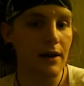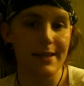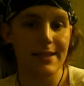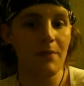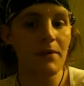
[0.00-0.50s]

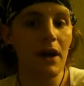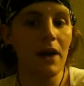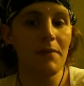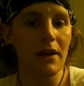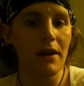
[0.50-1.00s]
something
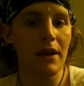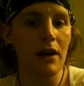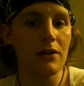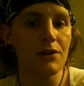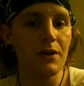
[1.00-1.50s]
I've been
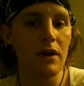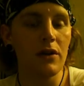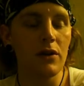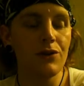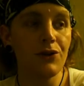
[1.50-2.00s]
encountering
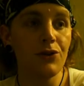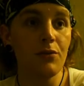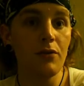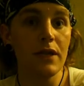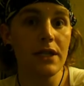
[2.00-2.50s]
on YouTube
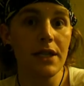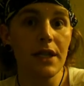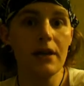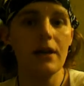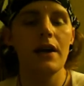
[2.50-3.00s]
recently.